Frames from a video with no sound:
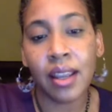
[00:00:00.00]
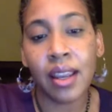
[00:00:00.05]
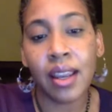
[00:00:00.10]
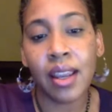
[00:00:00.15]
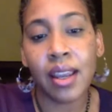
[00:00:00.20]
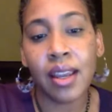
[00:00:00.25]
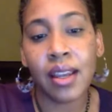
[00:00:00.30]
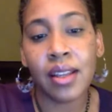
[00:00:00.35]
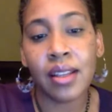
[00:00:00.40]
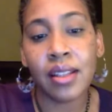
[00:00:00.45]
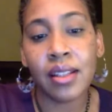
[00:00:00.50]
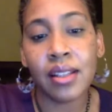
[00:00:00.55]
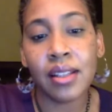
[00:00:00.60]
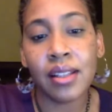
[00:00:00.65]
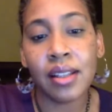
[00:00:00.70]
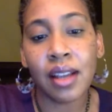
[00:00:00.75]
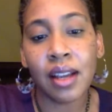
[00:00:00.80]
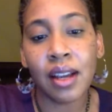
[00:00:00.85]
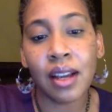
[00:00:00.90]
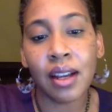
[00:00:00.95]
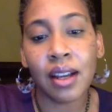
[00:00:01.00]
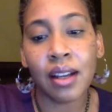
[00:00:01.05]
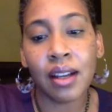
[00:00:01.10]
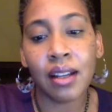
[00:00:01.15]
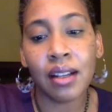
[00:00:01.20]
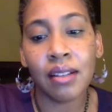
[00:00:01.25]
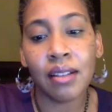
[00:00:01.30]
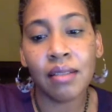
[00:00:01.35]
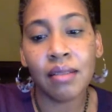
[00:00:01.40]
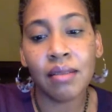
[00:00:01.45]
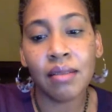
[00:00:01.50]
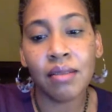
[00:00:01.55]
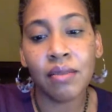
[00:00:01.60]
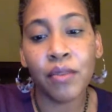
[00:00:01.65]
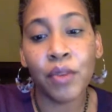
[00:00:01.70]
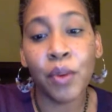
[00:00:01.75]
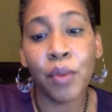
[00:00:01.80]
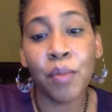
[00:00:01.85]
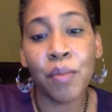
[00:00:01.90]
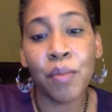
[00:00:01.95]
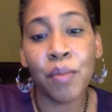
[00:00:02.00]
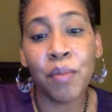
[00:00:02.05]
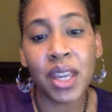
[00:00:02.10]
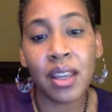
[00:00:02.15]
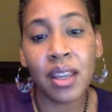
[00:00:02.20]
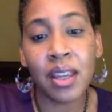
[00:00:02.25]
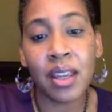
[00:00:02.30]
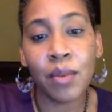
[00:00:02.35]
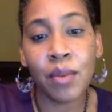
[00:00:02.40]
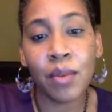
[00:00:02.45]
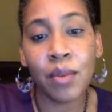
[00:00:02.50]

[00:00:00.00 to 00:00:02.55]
And for me,